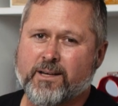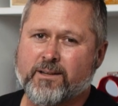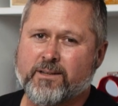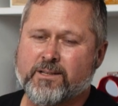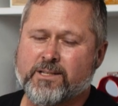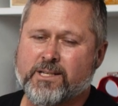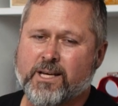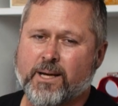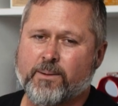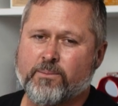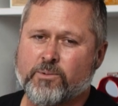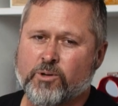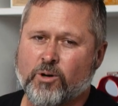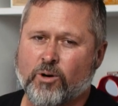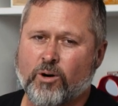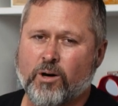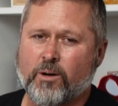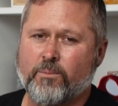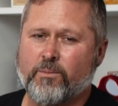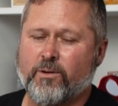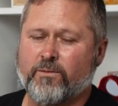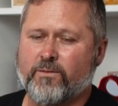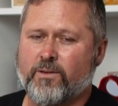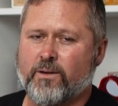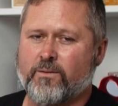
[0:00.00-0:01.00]
at the same
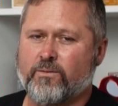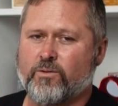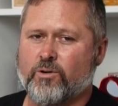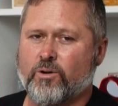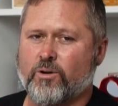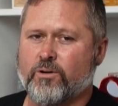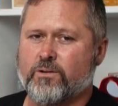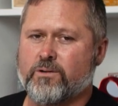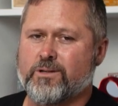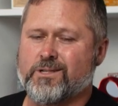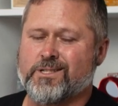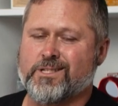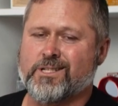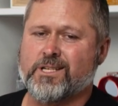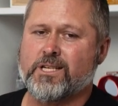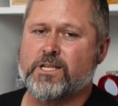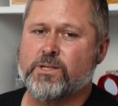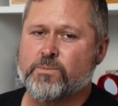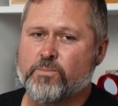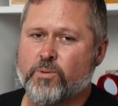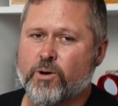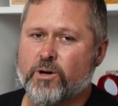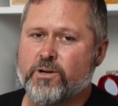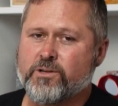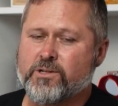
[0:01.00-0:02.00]
time if they've got disease
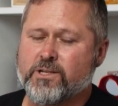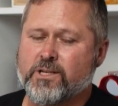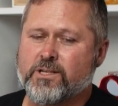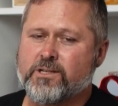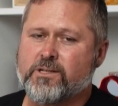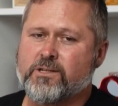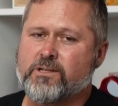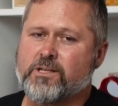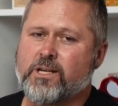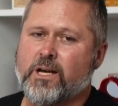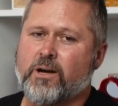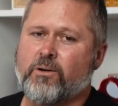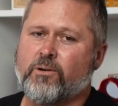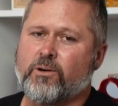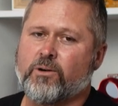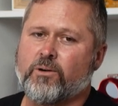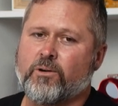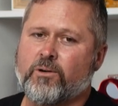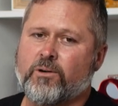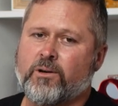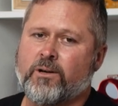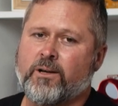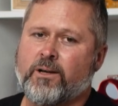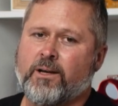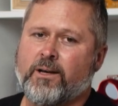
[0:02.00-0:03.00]
processes going
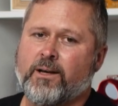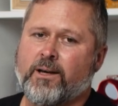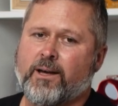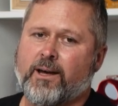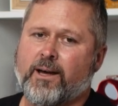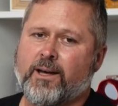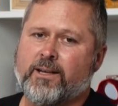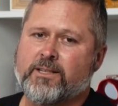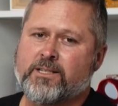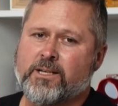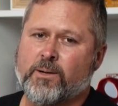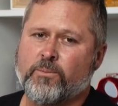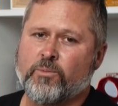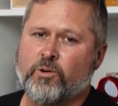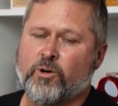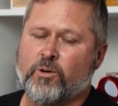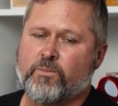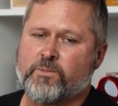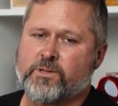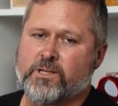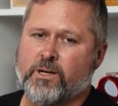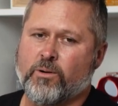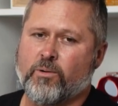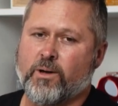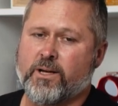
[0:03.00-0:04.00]
on, and
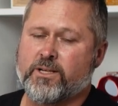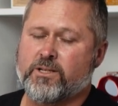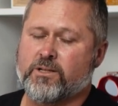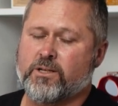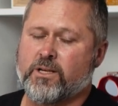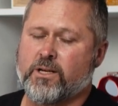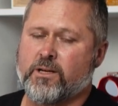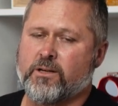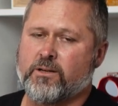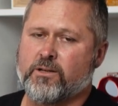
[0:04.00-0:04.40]
sometimes they'll actually